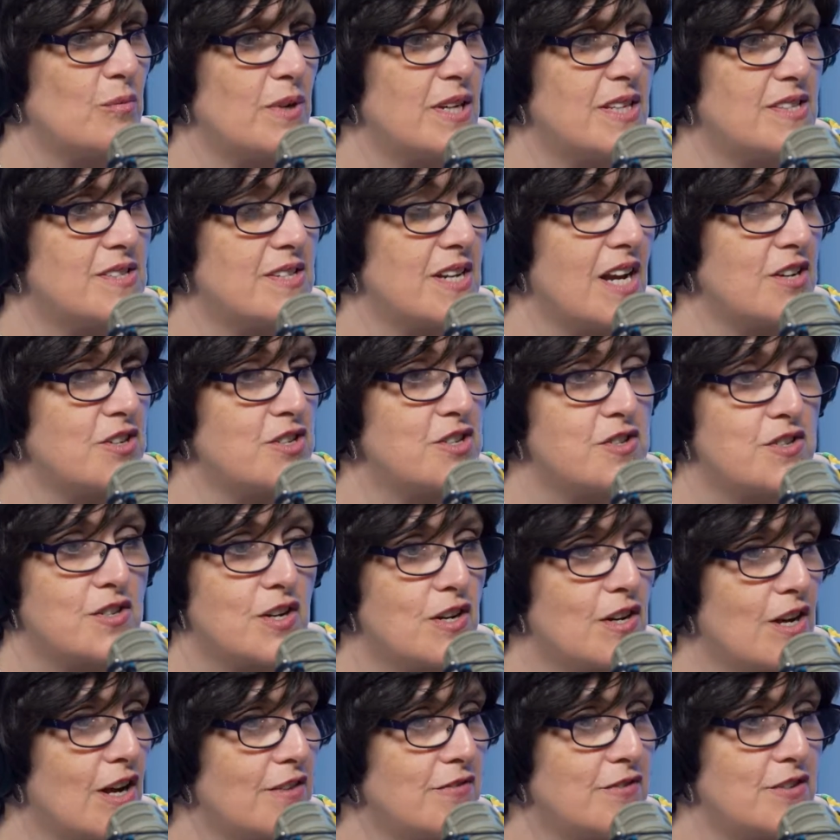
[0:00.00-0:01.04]
it's not just
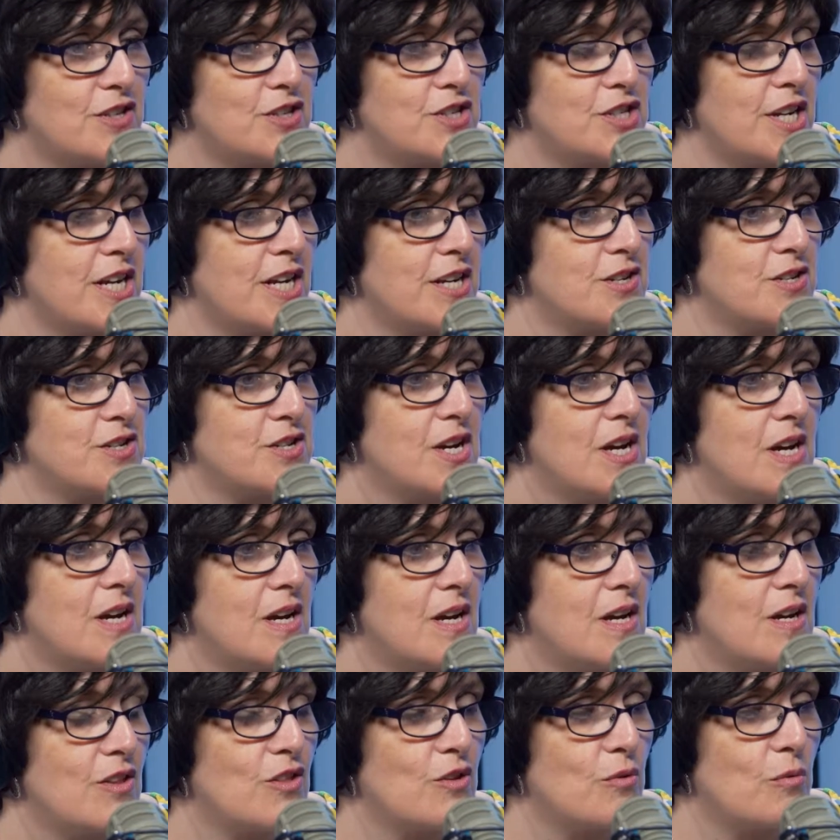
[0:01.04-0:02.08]
enough to change
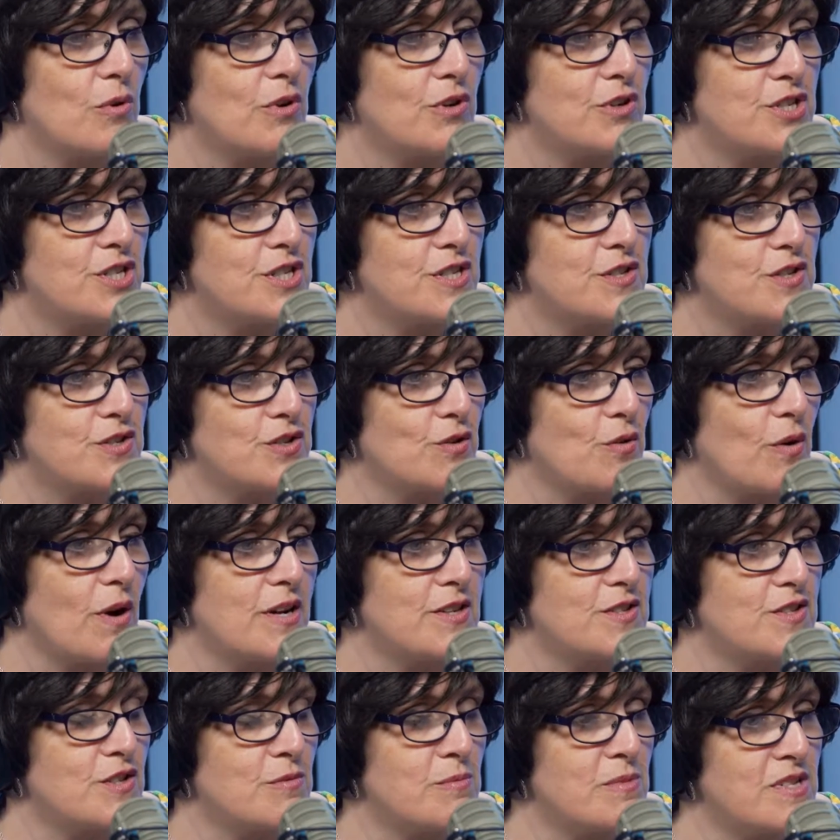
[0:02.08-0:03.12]
the word Jesus
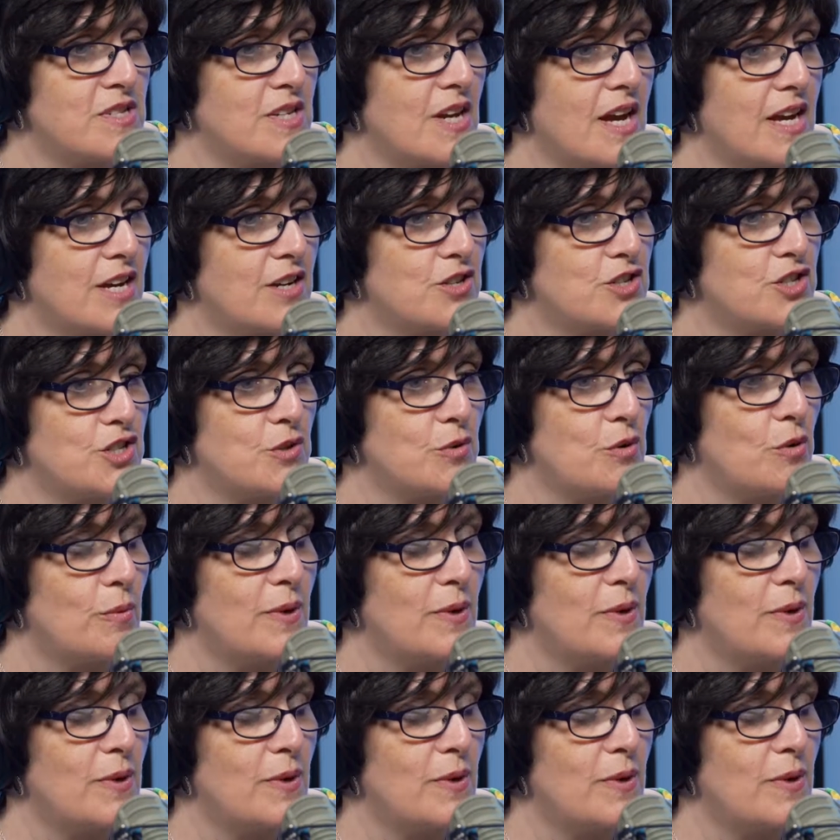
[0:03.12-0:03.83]
Christ to Messiah, Yeshua.